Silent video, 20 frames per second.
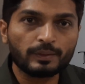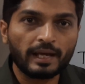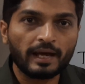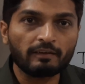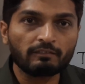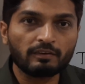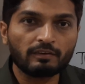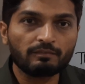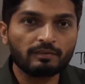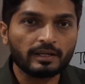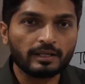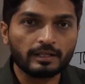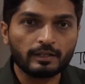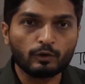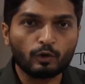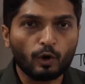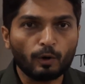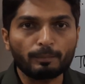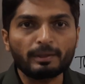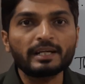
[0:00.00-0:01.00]
we have a very
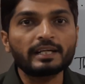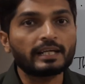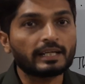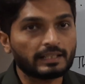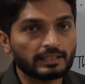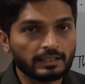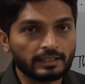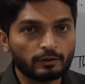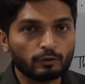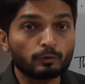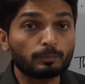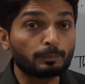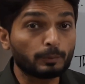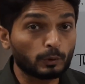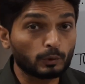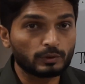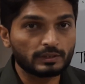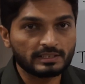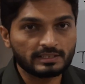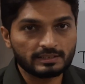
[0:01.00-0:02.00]
common technique to
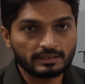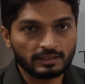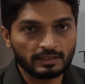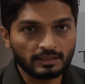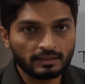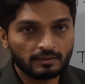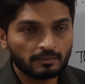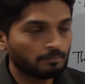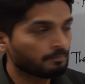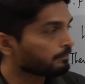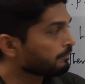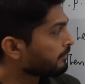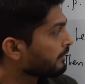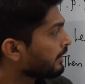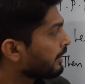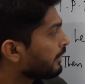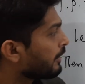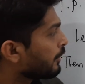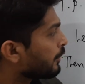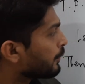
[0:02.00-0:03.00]
prove this thing.
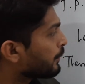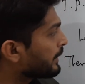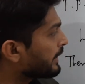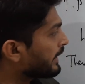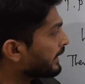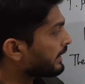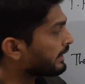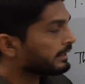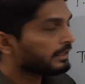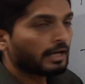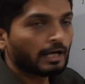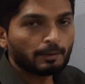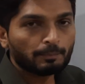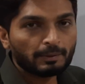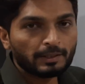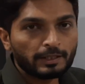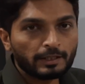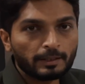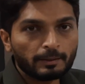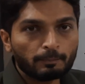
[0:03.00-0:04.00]
We take any
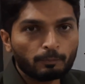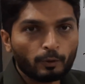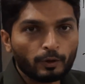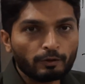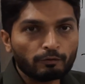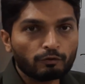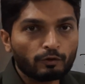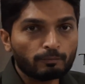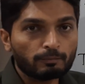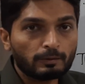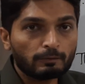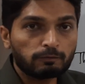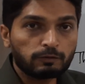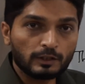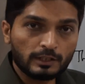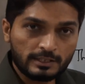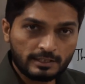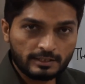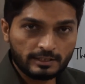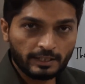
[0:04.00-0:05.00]
arbitrary point from the
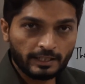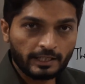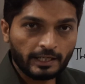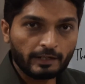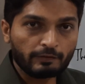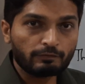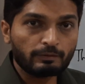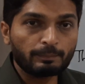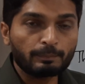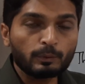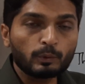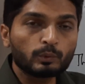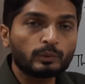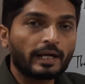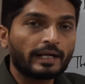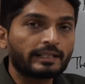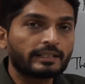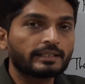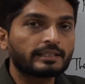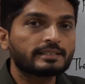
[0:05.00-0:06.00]
first set and we prove
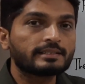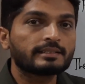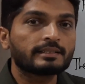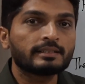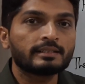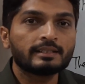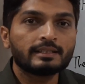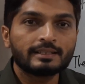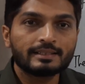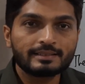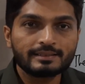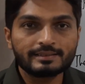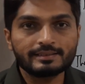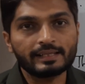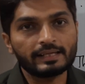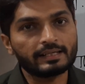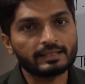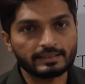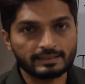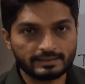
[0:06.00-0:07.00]
that it is in
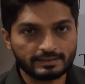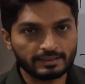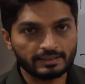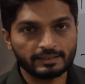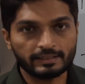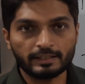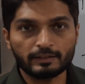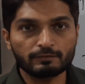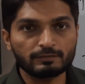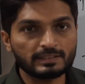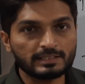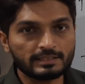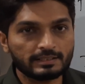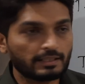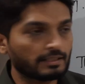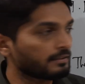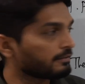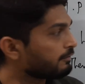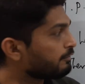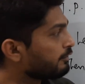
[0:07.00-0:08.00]
second set. Then we
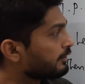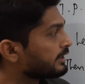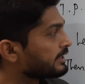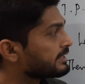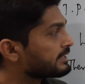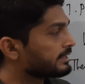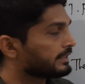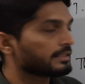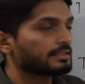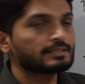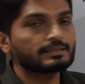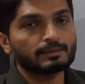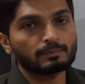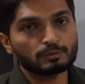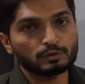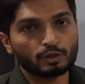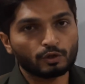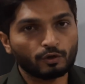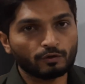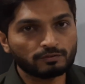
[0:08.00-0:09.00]
say the first set is
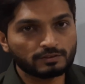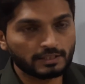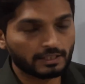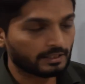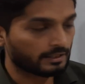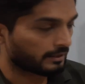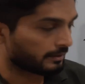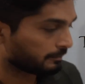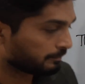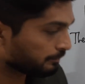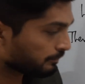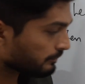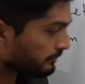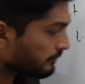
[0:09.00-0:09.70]
subset of second.